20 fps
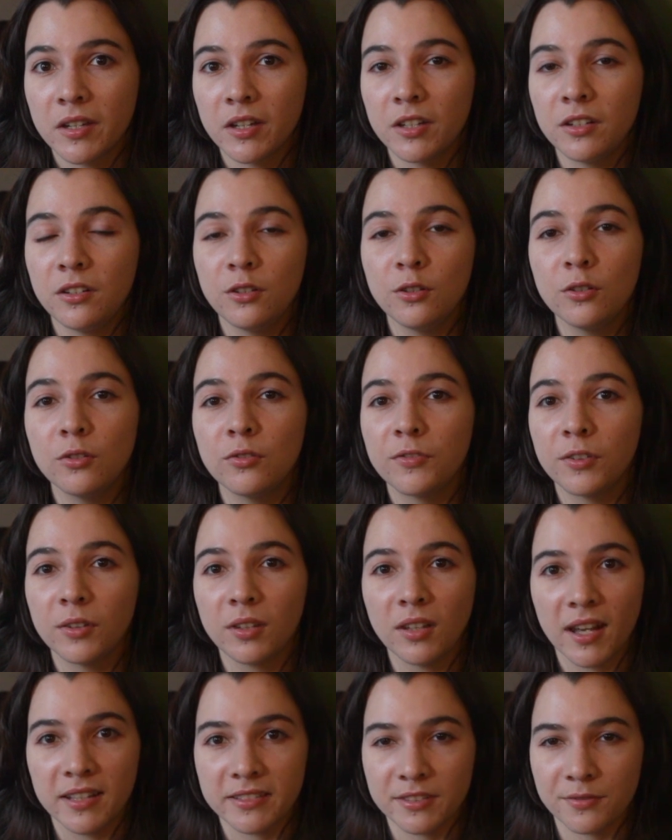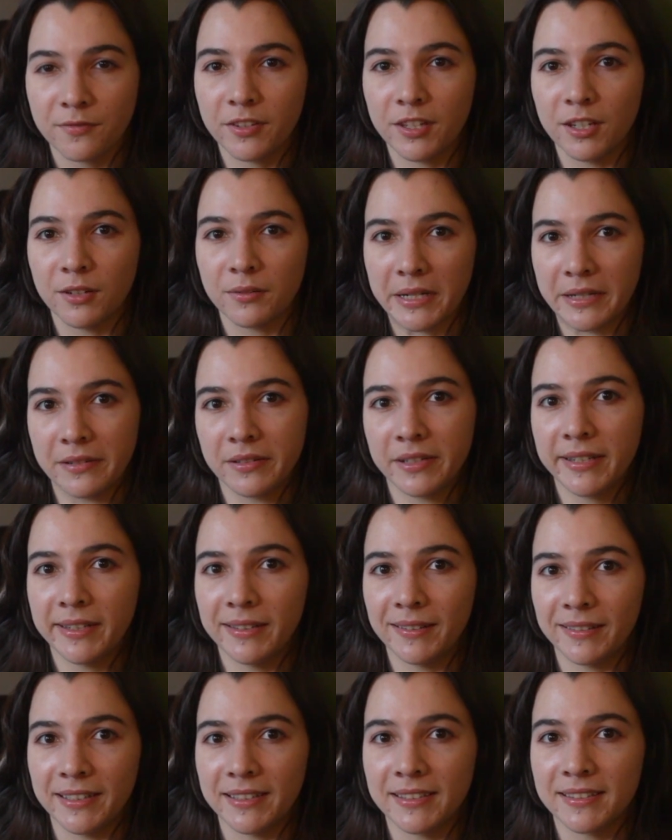a new philosophy around
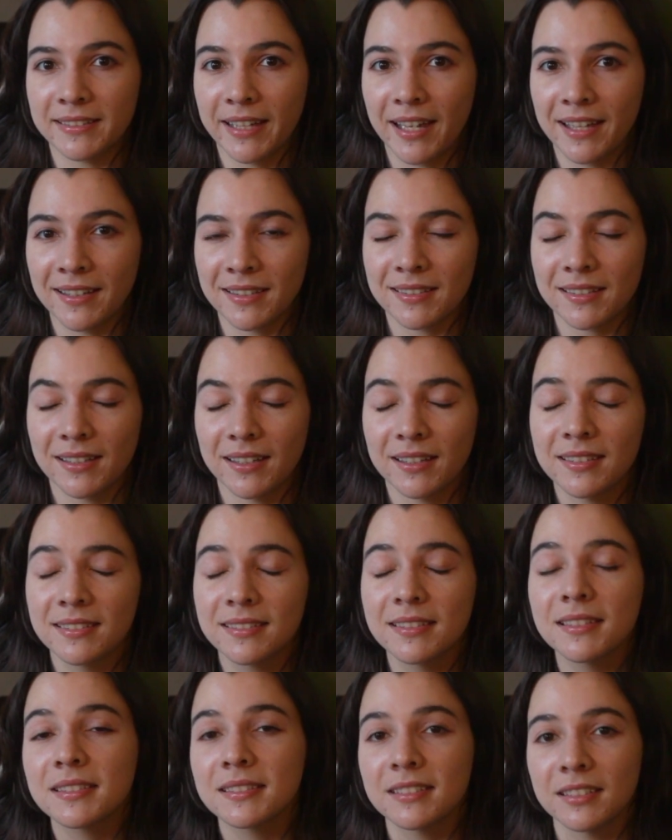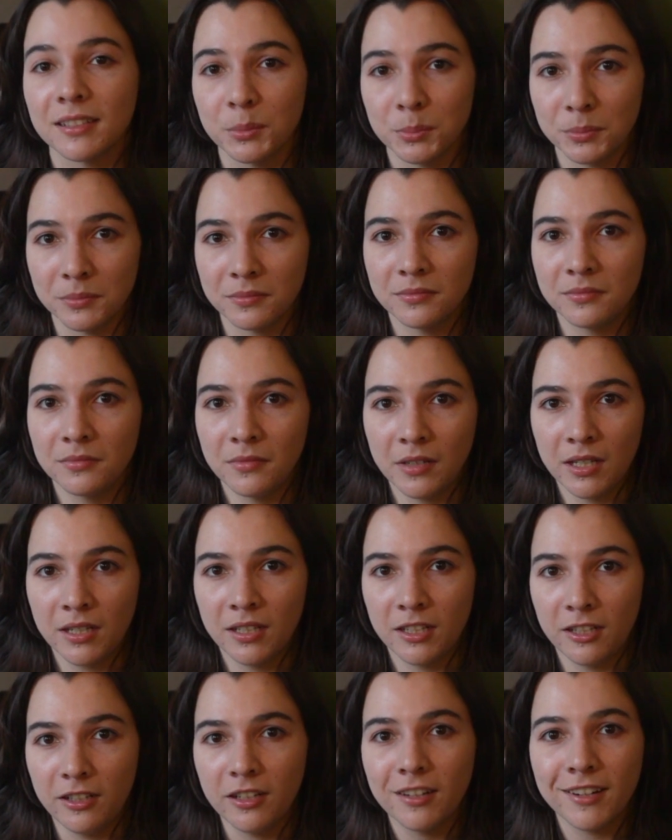Heelys as a system,
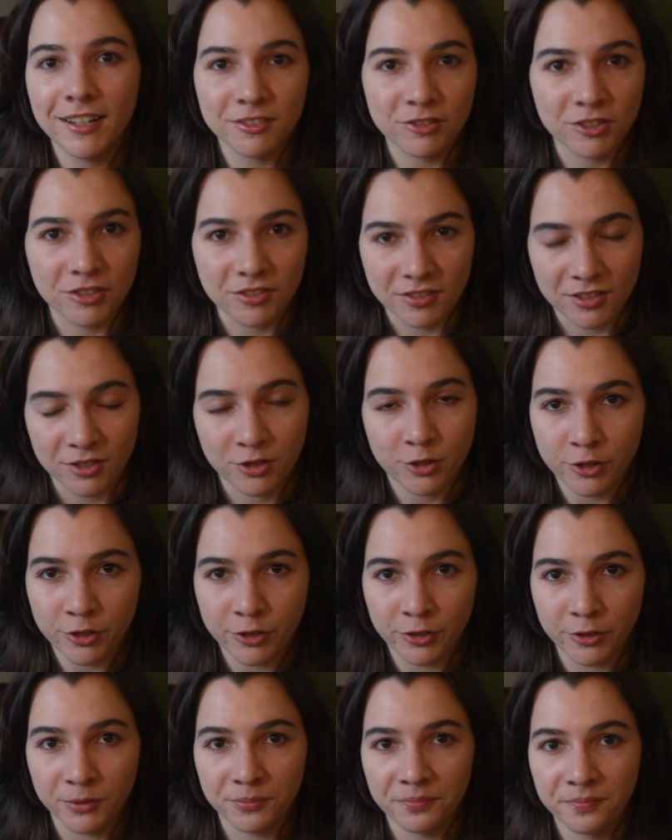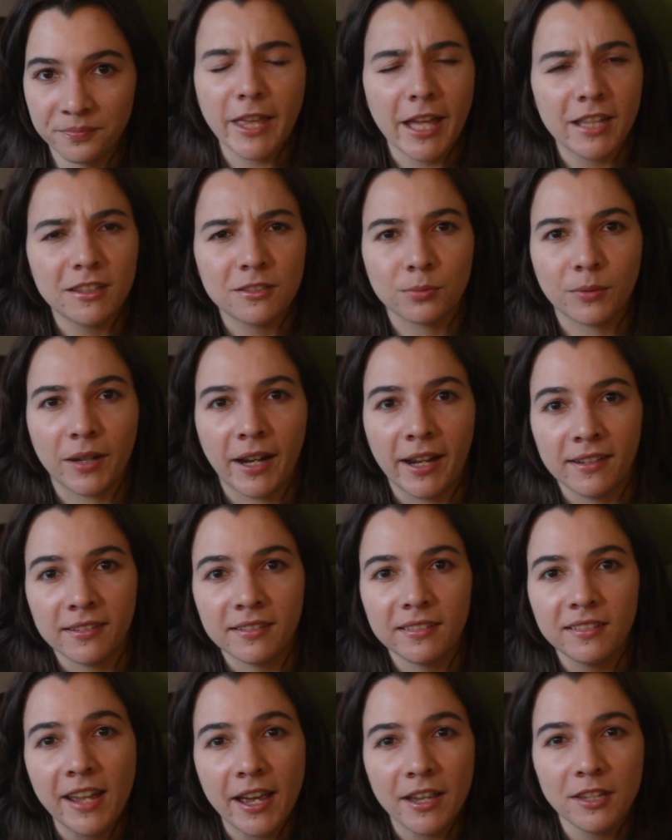not just a shoe. That's
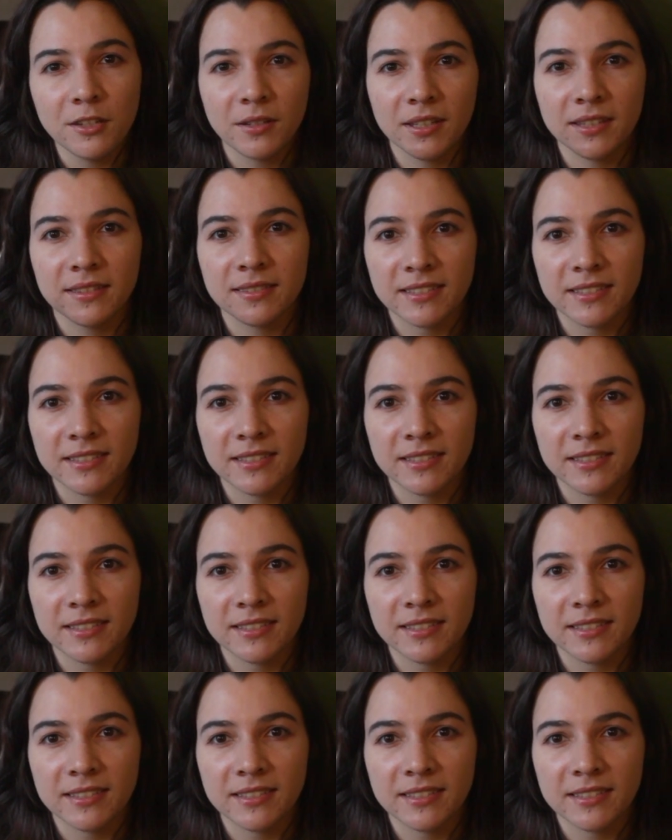right, now you can